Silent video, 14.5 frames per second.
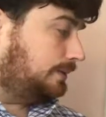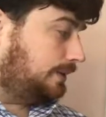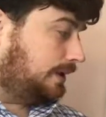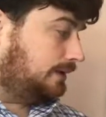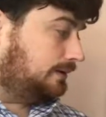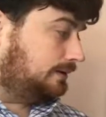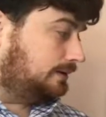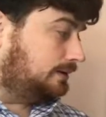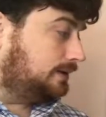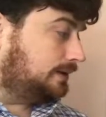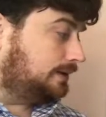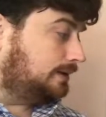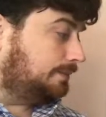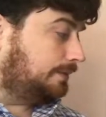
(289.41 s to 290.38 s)
well,
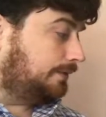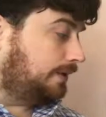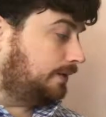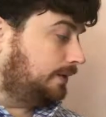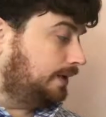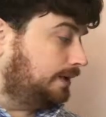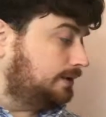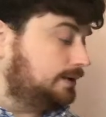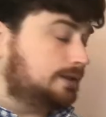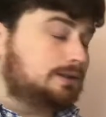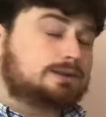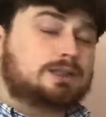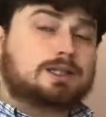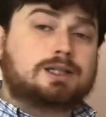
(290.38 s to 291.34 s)
system of
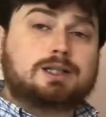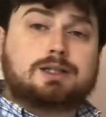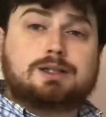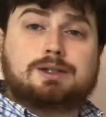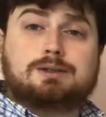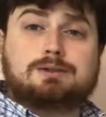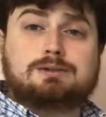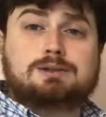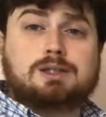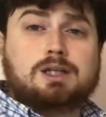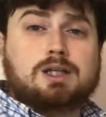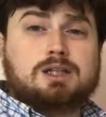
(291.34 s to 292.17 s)
equations, I can use